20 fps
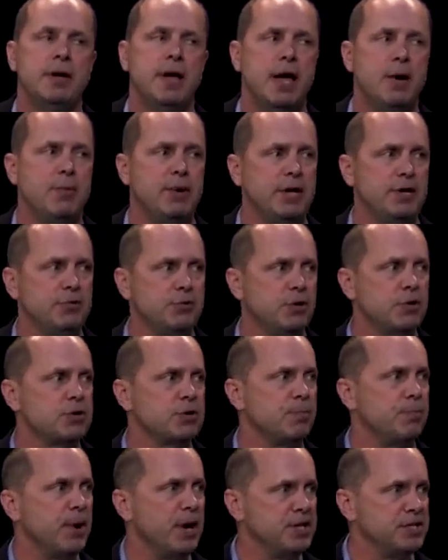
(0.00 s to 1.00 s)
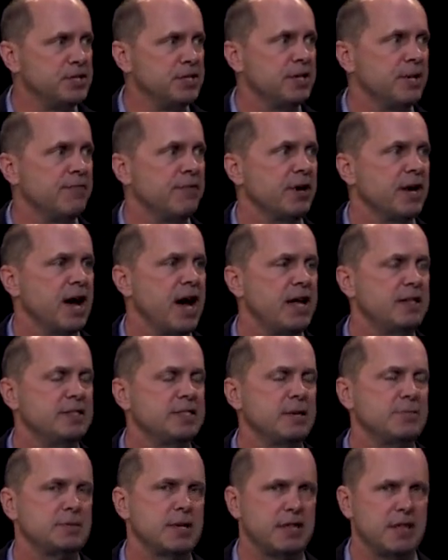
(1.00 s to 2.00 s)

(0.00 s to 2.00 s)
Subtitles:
And we introduce a bunch of different concepts.